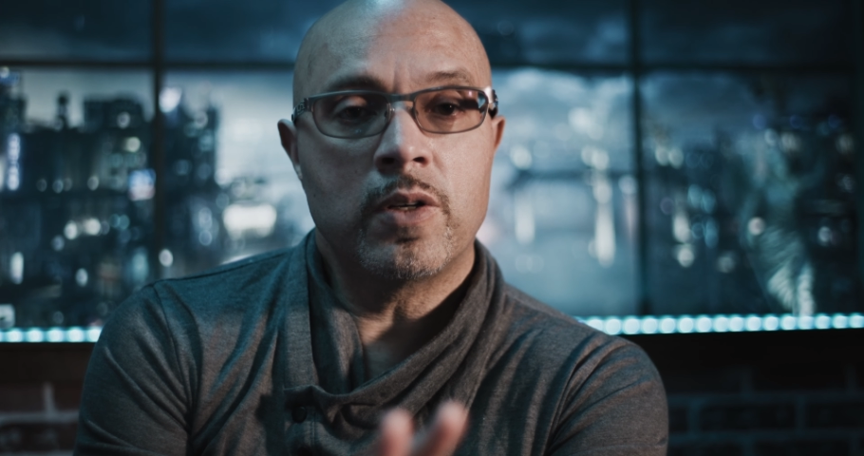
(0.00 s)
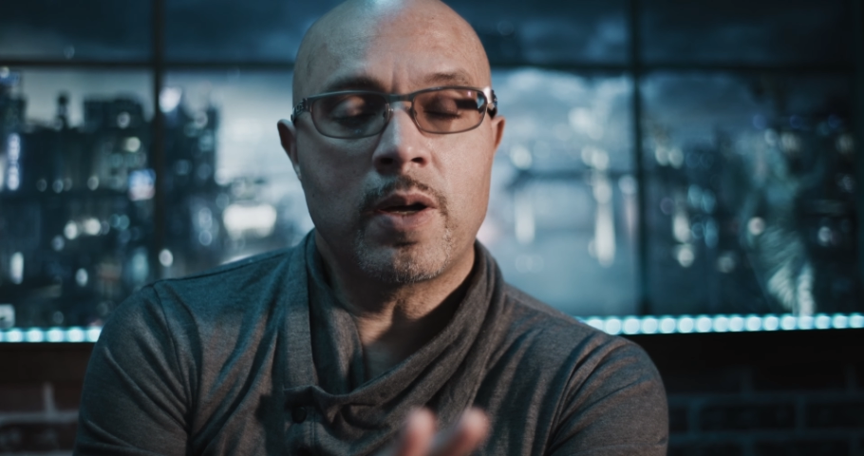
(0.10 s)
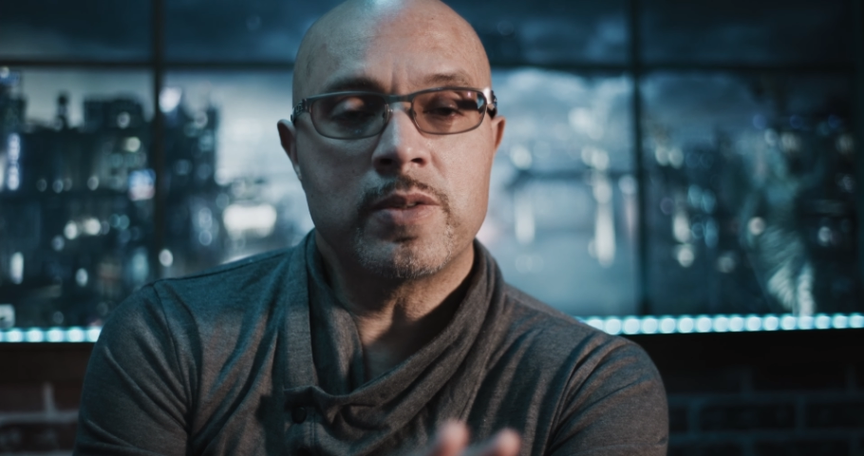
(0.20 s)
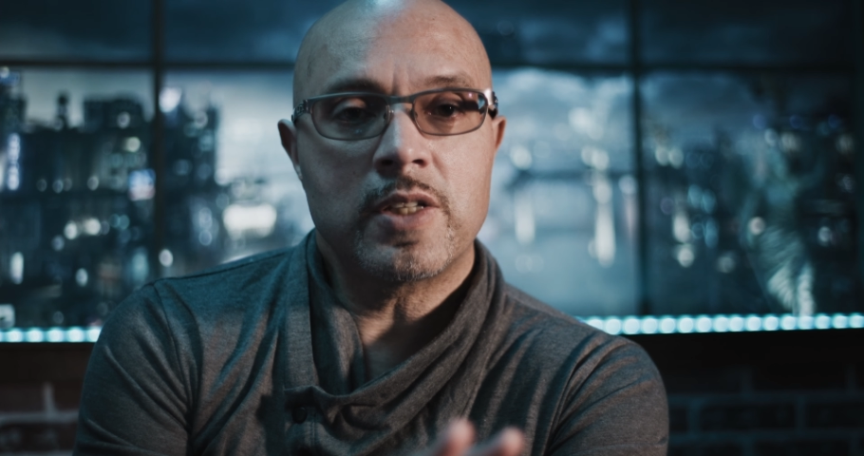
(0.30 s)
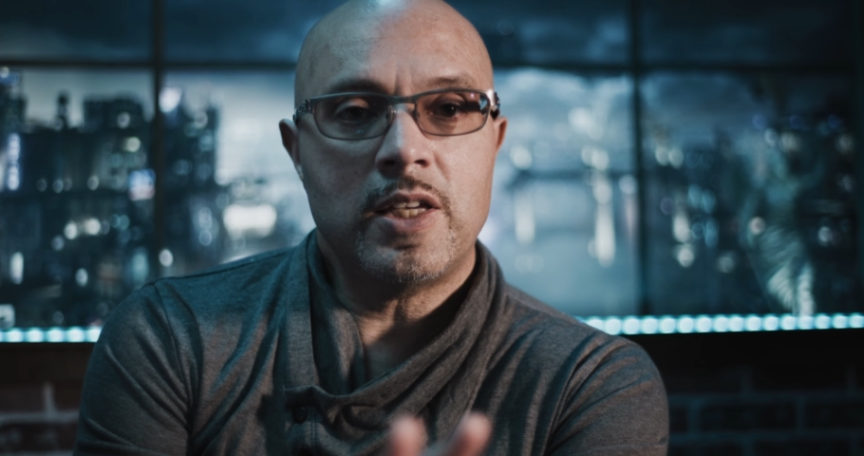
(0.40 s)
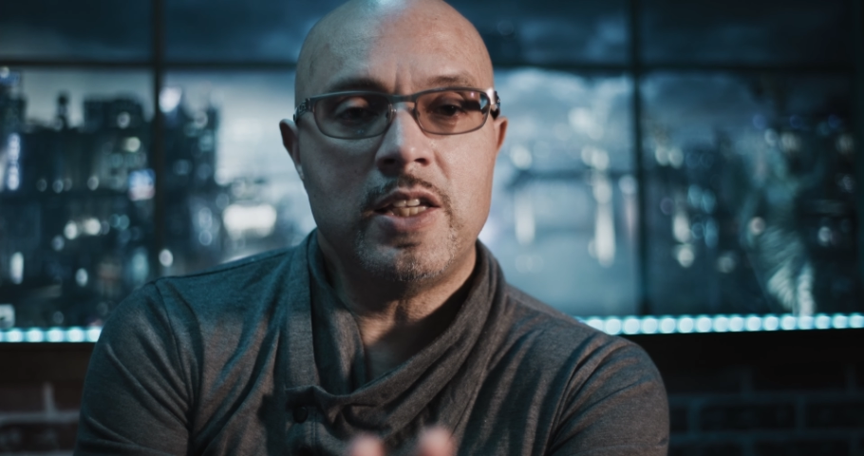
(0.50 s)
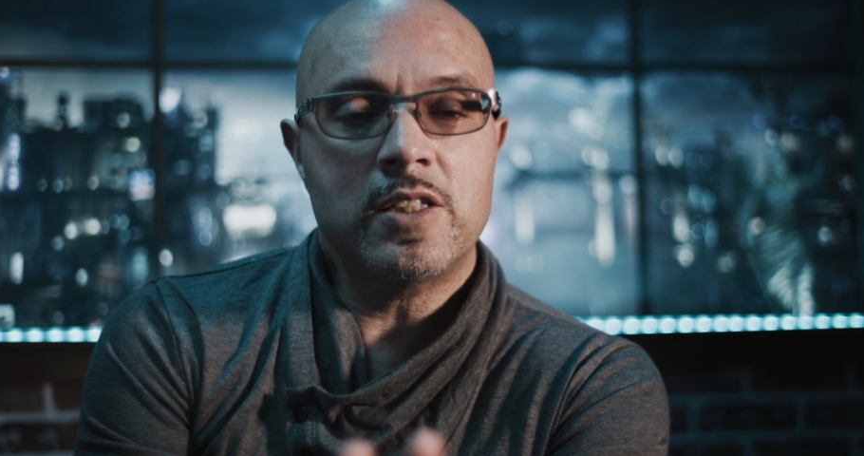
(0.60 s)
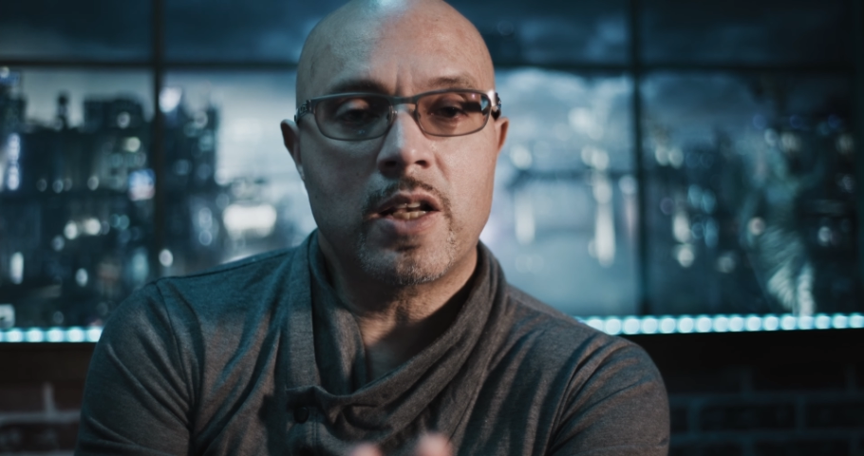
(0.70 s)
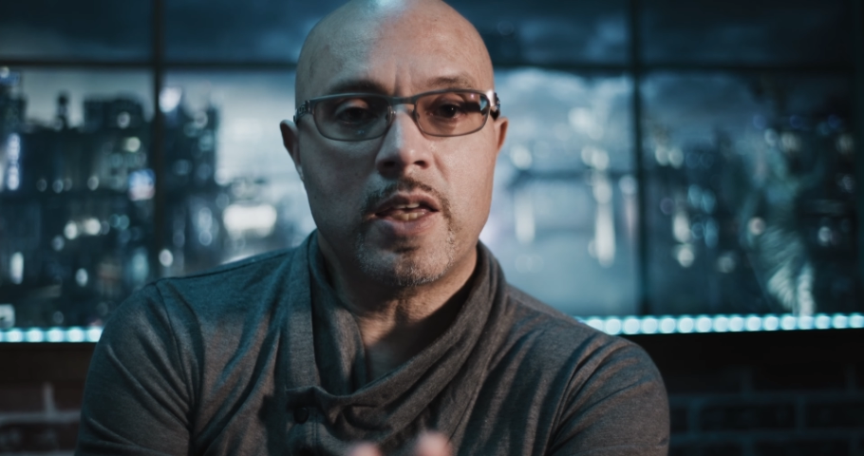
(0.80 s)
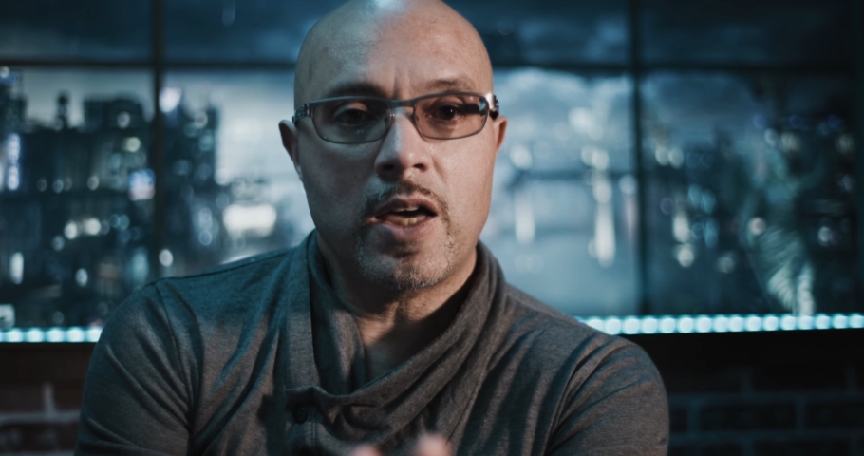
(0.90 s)
and I was
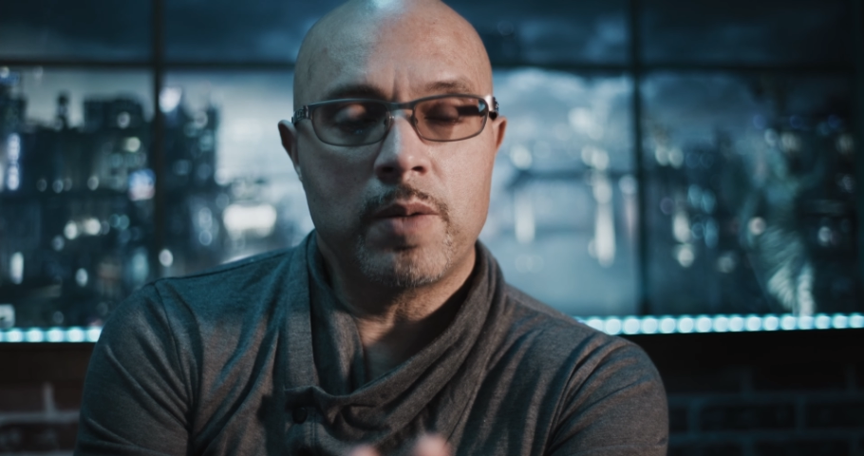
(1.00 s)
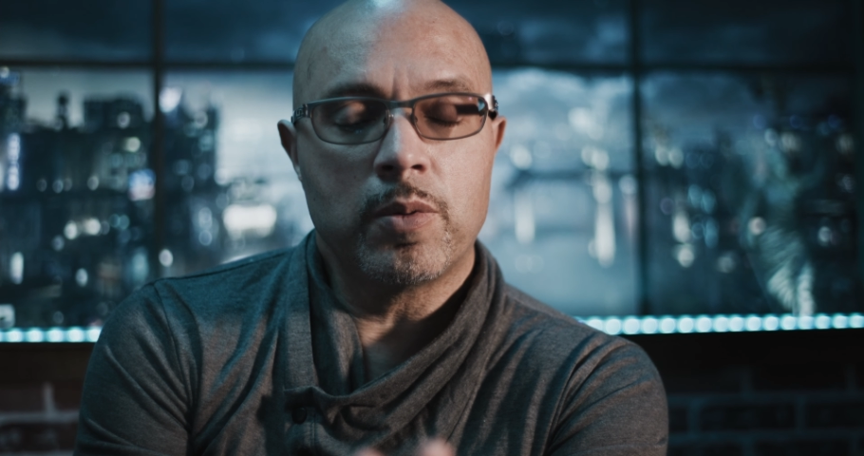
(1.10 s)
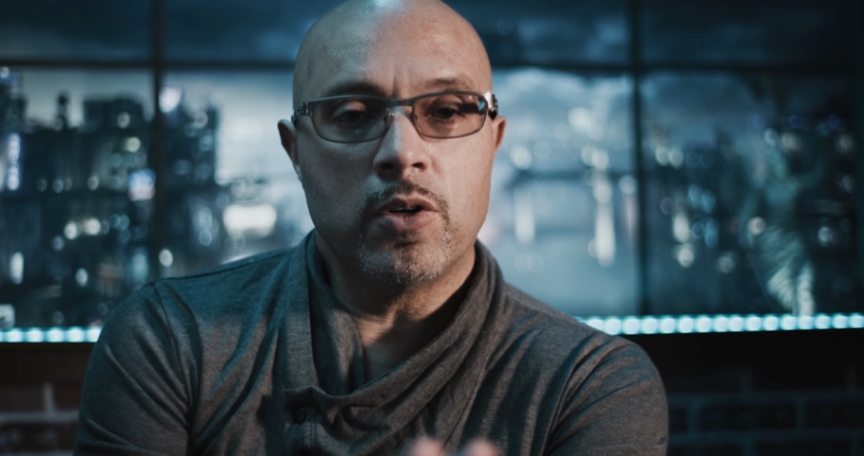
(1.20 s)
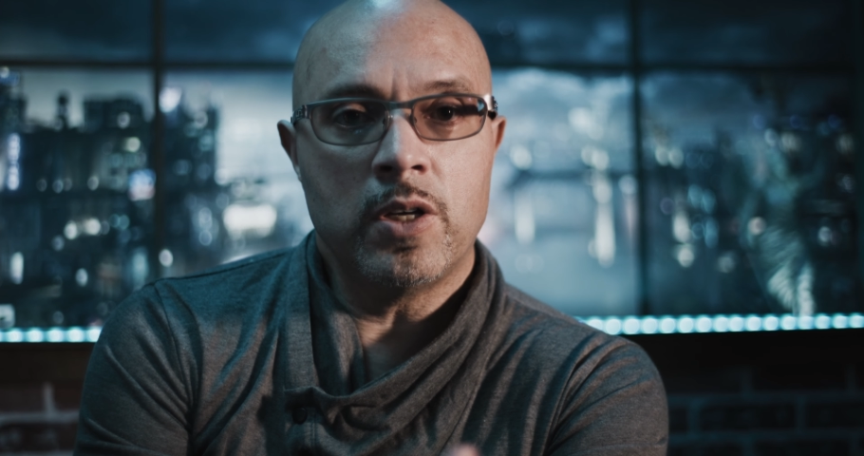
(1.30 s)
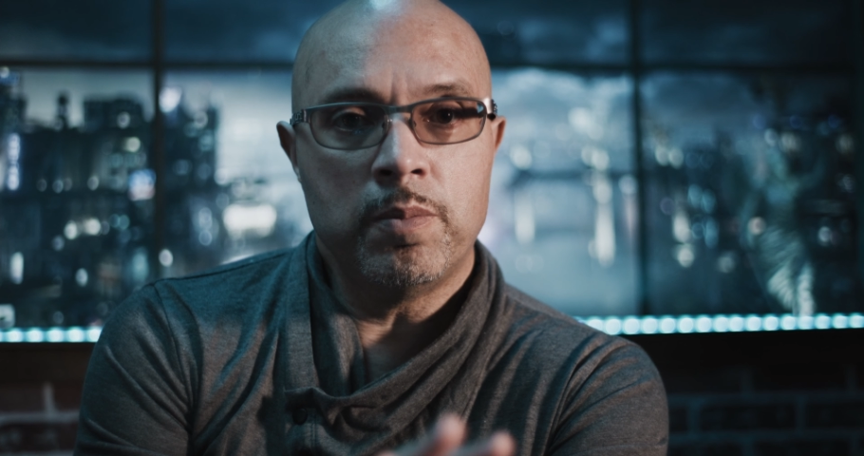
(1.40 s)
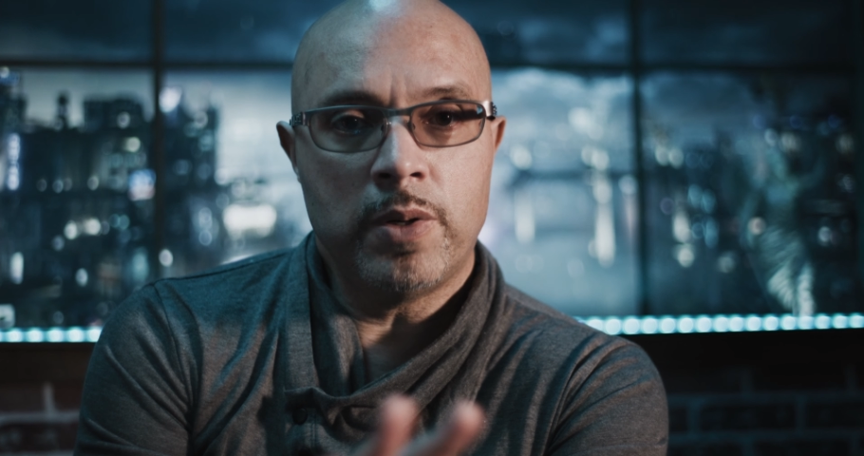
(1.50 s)
easily able in